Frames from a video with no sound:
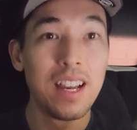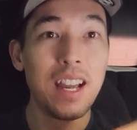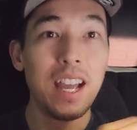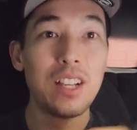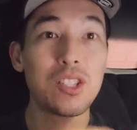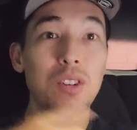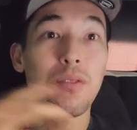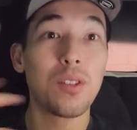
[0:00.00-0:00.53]

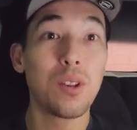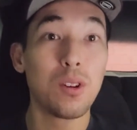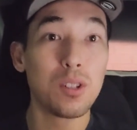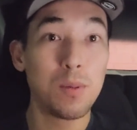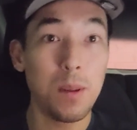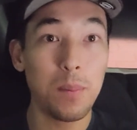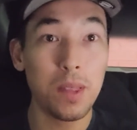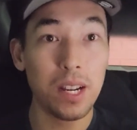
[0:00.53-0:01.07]
And so for those
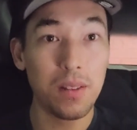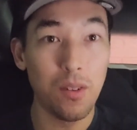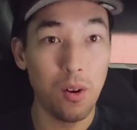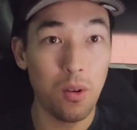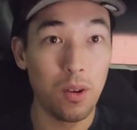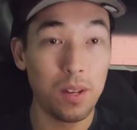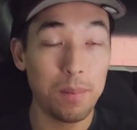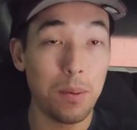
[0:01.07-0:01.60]
people that have
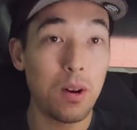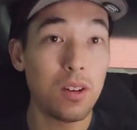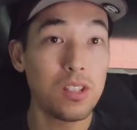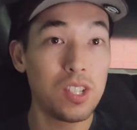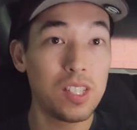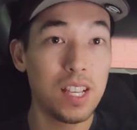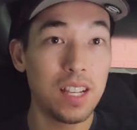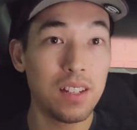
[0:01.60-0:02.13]
already
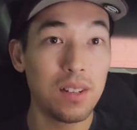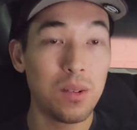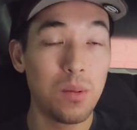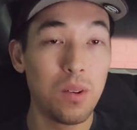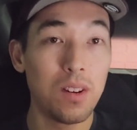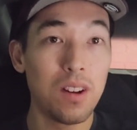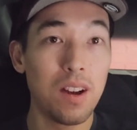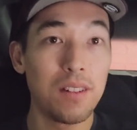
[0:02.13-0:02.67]
purchased that on a
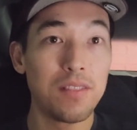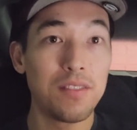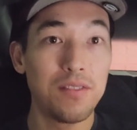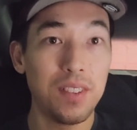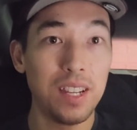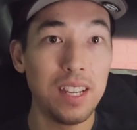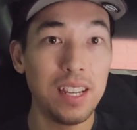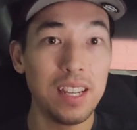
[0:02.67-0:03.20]
one-off
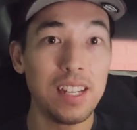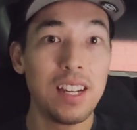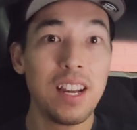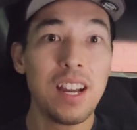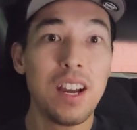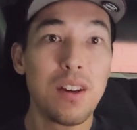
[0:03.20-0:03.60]
fee,